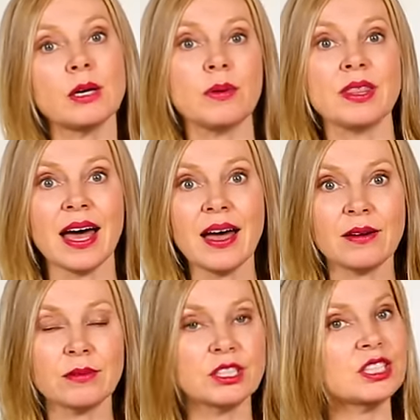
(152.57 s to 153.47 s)
done with
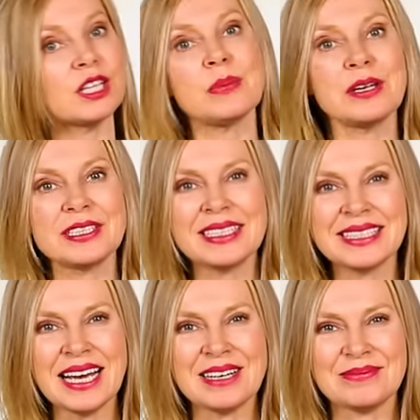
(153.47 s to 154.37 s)
that, we're just gonna put it to the
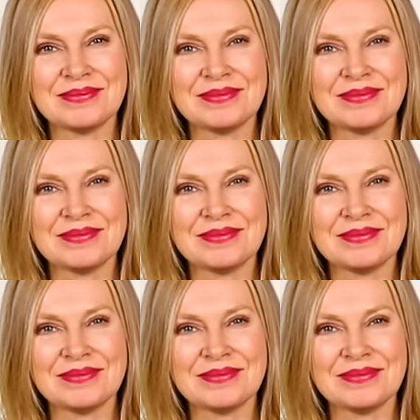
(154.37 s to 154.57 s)
side.